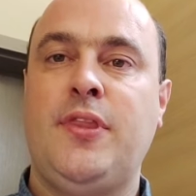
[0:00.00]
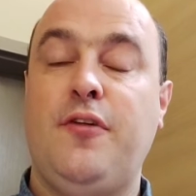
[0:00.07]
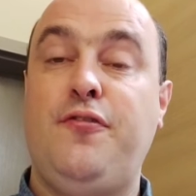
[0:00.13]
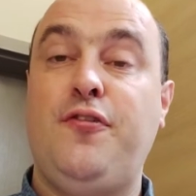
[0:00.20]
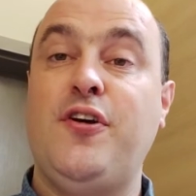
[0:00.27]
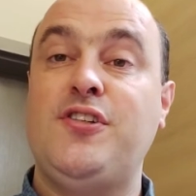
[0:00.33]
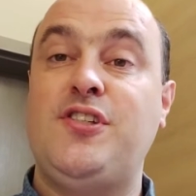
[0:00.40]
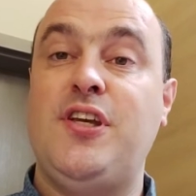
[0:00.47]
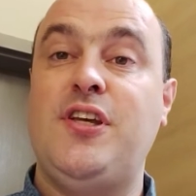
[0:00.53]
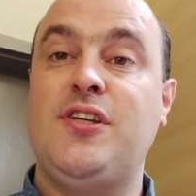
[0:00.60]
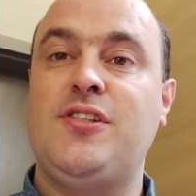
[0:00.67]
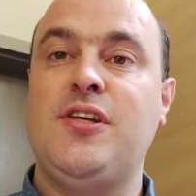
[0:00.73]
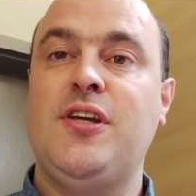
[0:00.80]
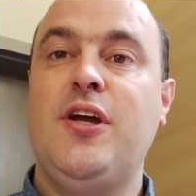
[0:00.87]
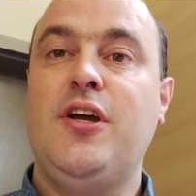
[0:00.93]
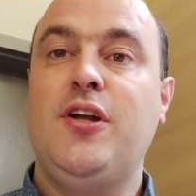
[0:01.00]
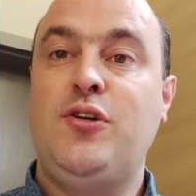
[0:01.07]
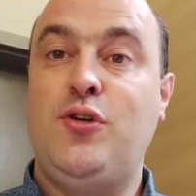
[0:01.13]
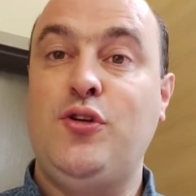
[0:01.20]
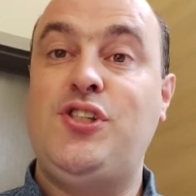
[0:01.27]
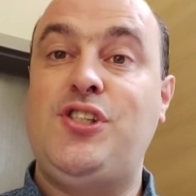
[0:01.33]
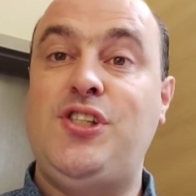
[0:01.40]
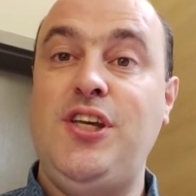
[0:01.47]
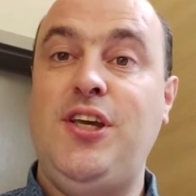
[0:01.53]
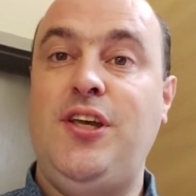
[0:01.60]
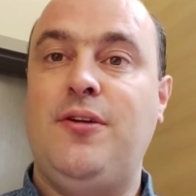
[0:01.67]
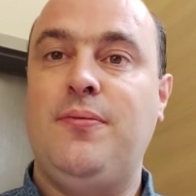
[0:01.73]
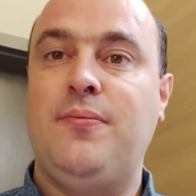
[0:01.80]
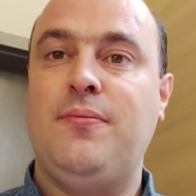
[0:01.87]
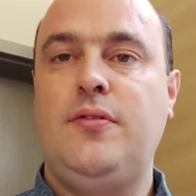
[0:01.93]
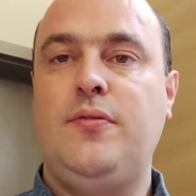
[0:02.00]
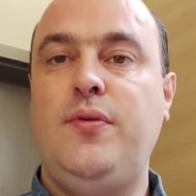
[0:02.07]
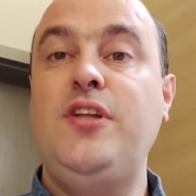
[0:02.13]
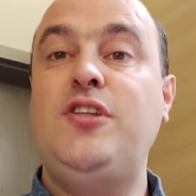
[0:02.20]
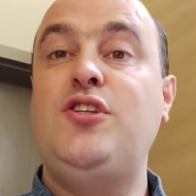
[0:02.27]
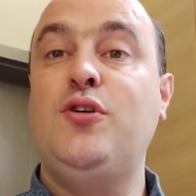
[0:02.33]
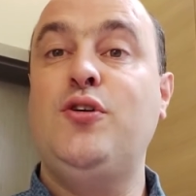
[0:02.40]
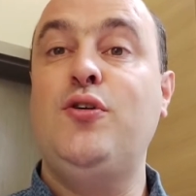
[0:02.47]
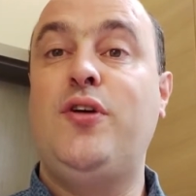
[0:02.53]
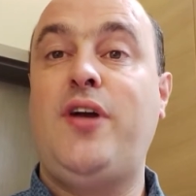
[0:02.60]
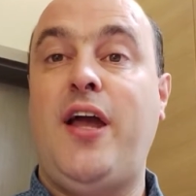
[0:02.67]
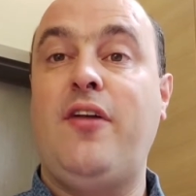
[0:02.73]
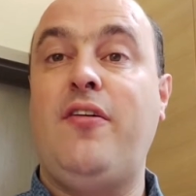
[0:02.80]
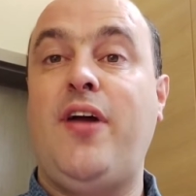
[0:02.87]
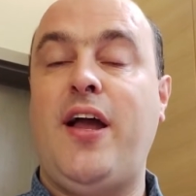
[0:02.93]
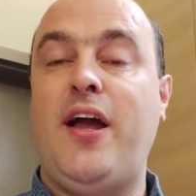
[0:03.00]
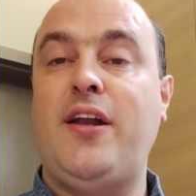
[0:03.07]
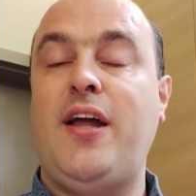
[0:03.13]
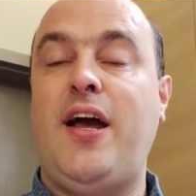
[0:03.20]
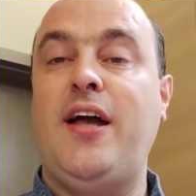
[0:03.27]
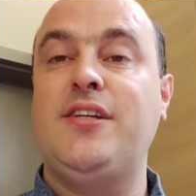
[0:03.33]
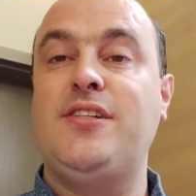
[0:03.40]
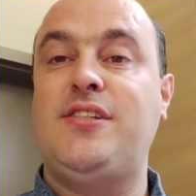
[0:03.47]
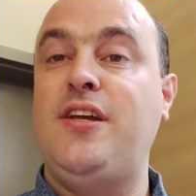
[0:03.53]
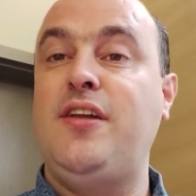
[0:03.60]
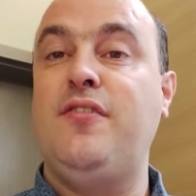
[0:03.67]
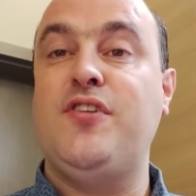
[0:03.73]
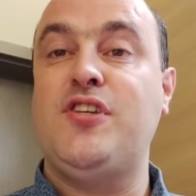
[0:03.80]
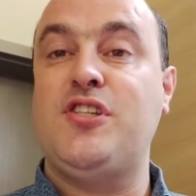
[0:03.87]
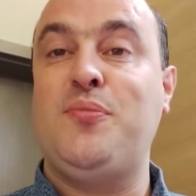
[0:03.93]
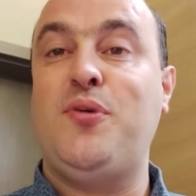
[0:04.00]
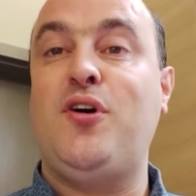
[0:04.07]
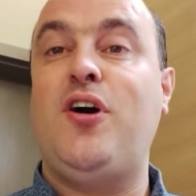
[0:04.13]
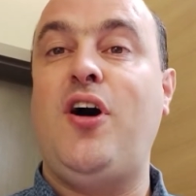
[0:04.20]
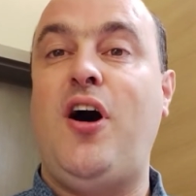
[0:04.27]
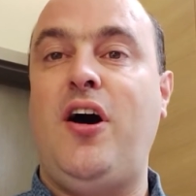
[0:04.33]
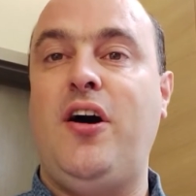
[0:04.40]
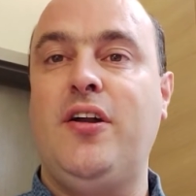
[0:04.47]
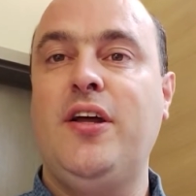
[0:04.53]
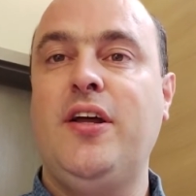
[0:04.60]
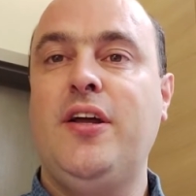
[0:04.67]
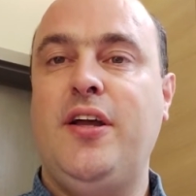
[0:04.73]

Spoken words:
The first is to see. We too can recognize the invisible God